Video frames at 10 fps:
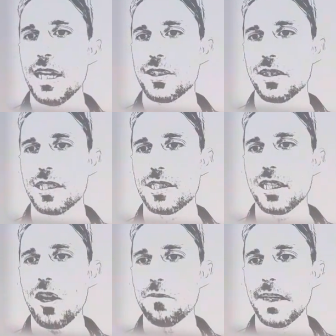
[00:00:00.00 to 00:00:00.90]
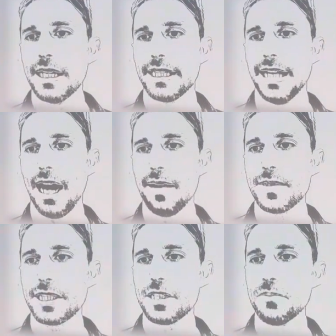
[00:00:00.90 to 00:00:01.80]
So the slope, the
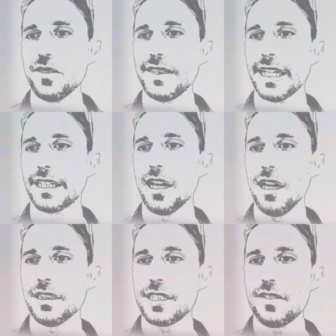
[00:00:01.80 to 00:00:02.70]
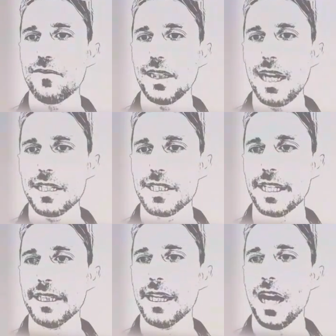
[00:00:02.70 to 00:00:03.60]
object is moving at constant
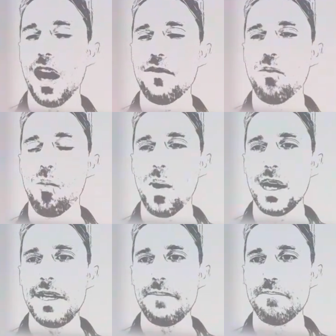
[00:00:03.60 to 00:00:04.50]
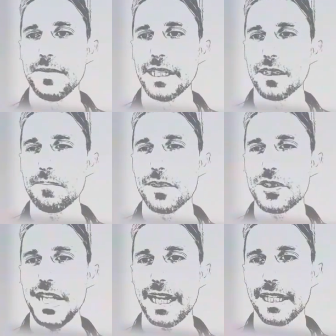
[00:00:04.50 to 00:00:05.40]
velocity of 1 meter per
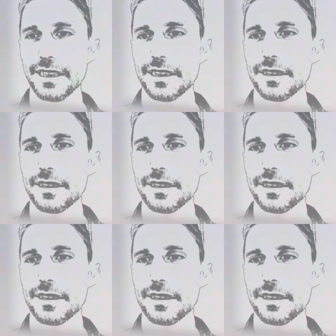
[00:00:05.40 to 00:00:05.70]
second.